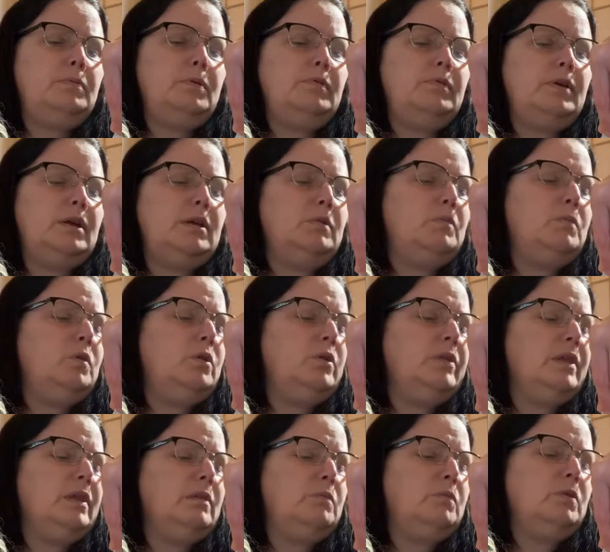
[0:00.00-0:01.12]
provided more
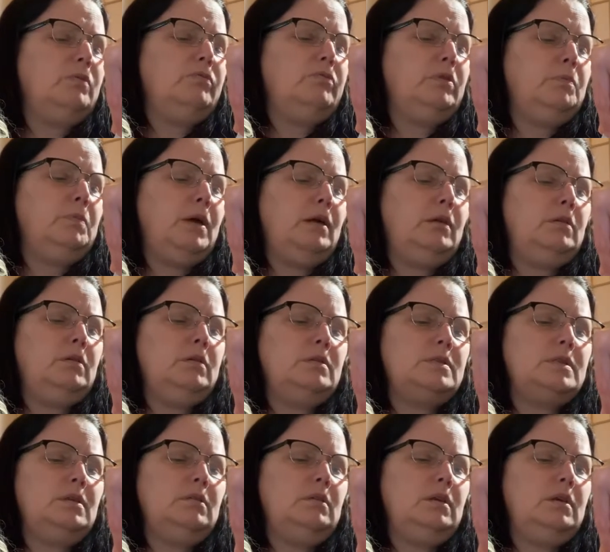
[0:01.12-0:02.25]
than a beautifully patterned
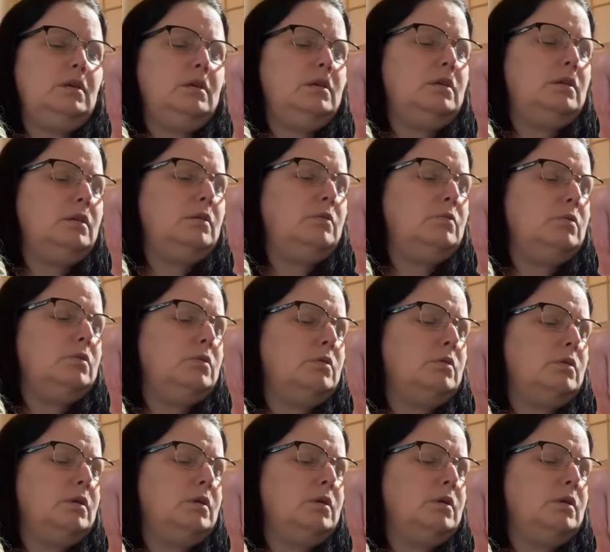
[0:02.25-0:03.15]
silk they were.